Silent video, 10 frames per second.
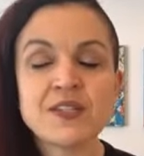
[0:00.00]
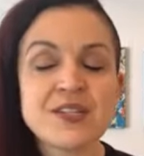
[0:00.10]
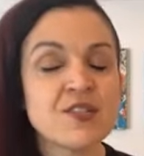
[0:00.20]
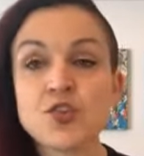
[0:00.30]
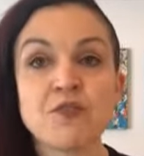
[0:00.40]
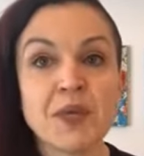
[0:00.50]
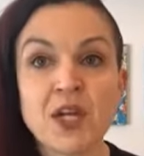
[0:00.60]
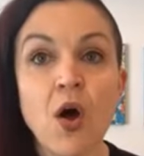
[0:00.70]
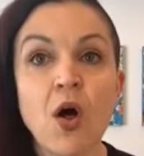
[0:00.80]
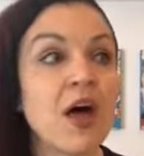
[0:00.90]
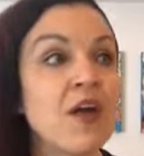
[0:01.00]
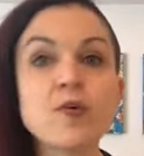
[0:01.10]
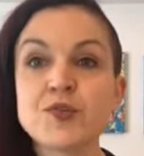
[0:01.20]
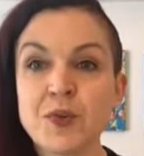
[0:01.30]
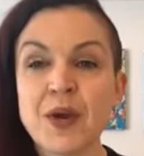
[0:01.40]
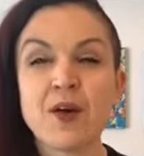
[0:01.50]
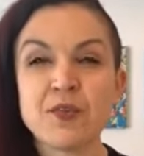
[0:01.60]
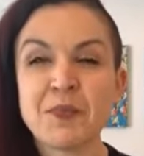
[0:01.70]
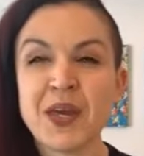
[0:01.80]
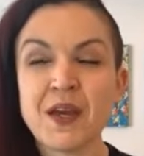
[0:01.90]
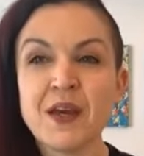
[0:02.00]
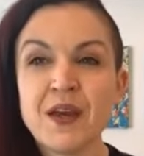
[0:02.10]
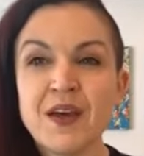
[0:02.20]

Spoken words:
doesn't serve me at all and those around me.